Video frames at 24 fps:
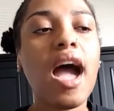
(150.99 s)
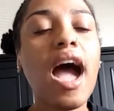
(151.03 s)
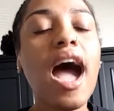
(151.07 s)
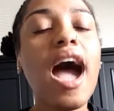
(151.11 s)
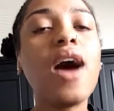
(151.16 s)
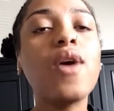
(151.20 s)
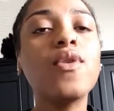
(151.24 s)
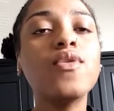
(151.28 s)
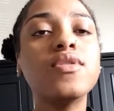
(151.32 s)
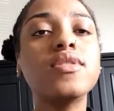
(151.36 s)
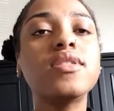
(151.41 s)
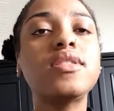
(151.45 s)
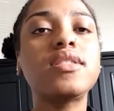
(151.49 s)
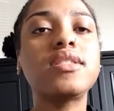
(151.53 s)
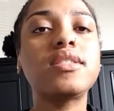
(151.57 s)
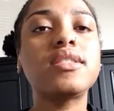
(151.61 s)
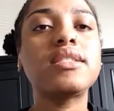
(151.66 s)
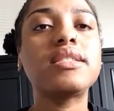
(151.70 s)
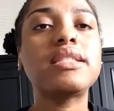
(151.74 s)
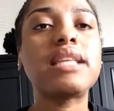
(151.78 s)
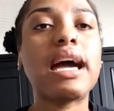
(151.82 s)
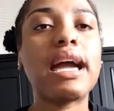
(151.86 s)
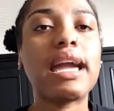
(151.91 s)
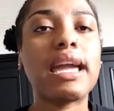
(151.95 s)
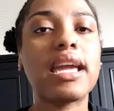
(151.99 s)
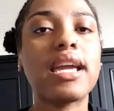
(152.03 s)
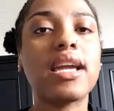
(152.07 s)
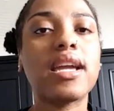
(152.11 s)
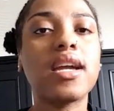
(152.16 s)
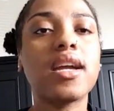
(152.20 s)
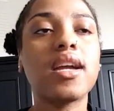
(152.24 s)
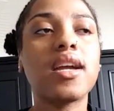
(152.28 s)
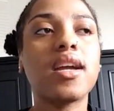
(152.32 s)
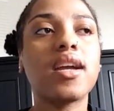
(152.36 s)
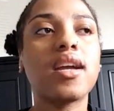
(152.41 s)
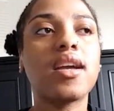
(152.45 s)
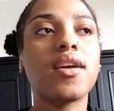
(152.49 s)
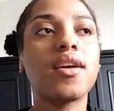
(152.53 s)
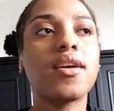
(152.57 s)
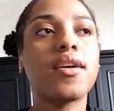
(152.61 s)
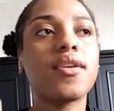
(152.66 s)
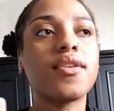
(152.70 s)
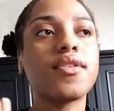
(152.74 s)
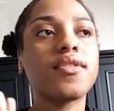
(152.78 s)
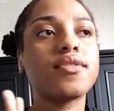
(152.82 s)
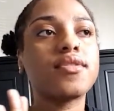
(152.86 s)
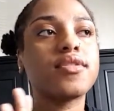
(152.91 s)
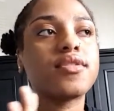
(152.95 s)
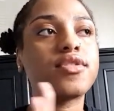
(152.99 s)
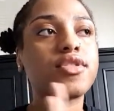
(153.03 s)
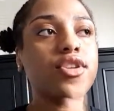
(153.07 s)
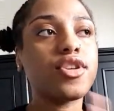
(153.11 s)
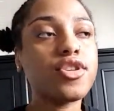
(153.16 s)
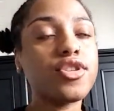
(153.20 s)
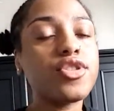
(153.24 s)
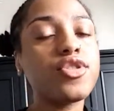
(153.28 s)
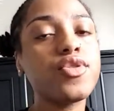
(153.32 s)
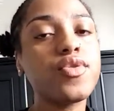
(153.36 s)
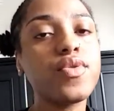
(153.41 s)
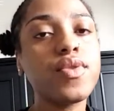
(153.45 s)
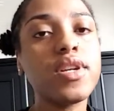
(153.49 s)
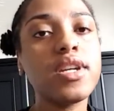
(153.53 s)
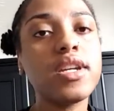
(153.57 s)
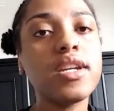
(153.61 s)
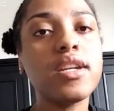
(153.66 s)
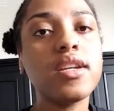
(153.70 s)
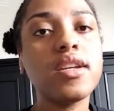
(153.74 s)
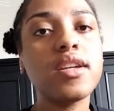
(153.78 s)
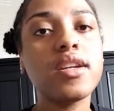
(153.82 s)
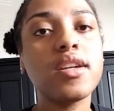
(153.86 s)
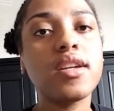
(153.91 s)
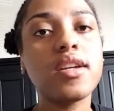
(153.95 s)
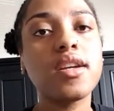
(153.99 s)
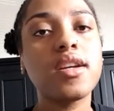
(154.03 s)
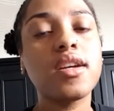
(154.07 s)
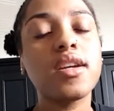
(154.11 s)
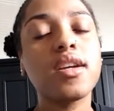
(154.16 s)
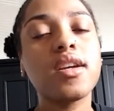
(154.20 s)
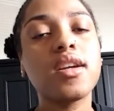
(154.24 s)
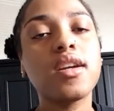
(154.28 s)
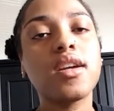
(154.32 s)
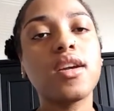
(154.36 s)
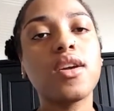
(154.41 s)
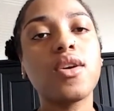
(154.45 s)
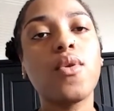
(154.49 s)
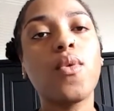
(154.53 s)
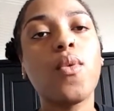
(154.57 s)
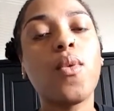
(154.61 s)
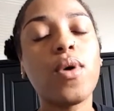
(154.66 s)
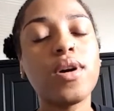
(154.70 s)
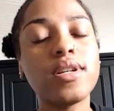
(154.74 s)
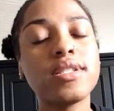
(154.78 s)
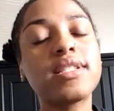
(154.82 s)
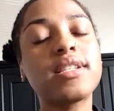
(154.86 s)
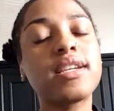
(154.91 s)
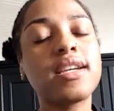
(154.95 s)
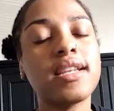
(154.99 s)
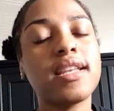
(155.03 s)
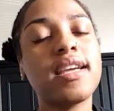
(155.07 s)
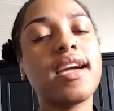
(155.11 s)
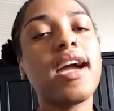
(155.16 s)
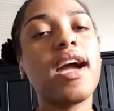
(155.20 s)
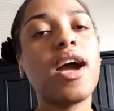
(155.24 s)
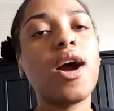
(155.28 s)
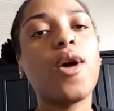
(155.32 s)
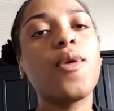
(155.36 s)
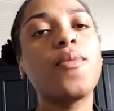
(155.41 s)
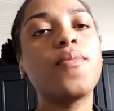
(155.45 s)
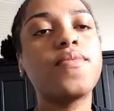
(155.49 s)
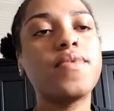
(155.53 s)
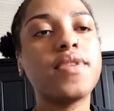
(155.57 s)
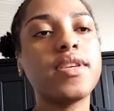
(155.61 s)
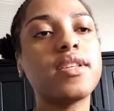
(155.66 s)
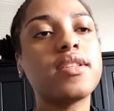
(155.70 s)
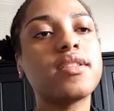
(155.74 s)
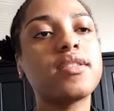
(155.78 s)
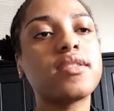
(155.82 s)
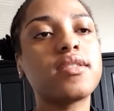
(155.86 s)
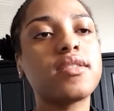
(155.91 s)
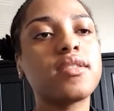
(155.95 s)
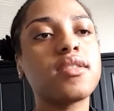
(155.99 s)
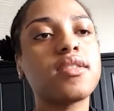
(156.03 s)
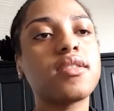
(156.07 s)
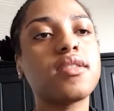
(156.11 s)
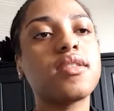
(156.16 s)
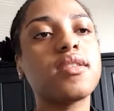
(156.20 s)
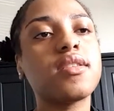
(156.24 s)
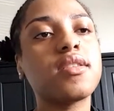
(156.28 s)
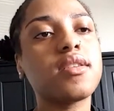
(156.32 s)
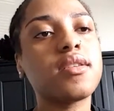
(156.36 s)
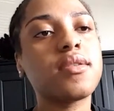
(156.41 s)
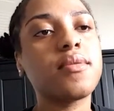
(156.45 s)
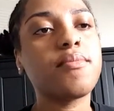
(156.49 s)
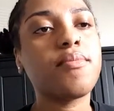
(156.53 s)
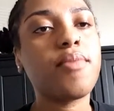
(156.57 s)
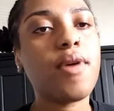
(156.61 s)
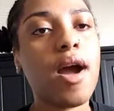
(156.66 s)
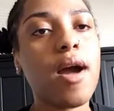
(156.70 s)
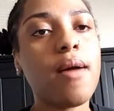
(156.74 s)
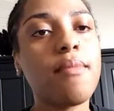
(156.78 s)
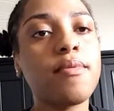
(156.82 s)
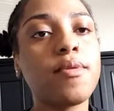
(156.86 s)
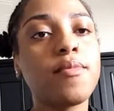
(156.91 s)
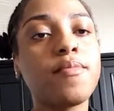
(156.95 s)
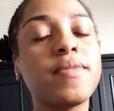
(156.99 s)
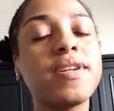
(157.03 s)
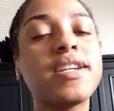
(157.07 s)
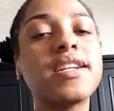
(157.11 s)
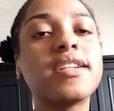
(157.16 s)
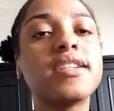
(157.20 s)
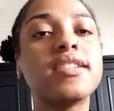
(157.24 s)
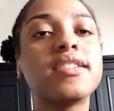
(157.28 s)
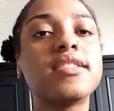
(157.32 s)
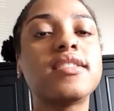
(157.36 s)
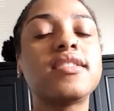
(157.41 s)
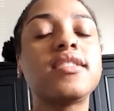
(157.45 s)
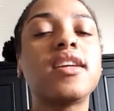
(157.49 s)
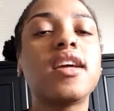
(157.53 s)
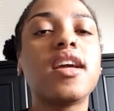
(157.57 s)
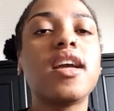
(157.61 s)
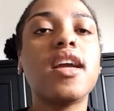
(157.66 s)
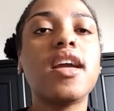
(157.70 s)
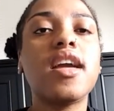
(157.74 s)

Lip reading: I was like, surgery was going to help this problem because,